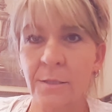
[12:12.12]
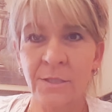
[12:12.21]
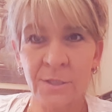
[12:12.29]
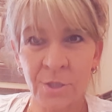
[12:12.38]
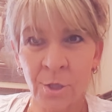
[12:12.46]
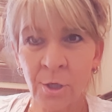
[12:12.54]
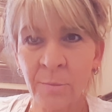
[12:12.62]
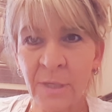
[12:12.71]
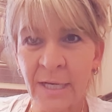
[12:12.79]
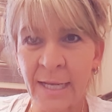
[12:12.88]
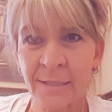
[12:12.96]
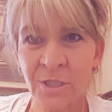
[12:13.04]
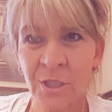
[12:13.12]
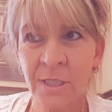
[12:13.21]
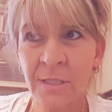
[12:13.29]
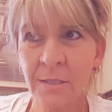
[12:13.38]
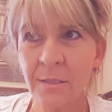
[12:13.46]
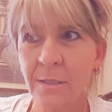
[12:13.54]

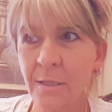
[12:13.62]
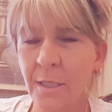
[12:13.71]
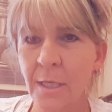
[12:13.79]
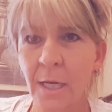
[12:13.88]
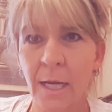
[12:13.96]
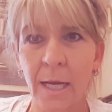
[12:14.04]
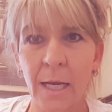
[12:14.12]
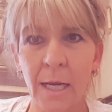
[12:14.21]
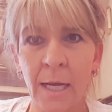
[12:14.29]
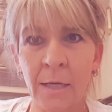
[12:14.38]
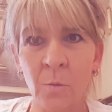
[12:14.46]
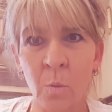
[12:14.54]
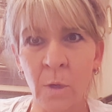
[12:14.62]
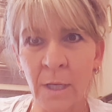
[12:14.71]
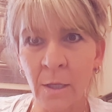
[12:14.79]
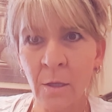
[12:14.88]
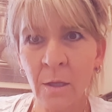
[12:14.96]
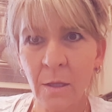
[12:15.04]
determination and
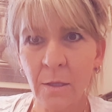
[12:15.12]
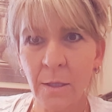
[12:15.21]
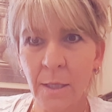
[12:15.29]
will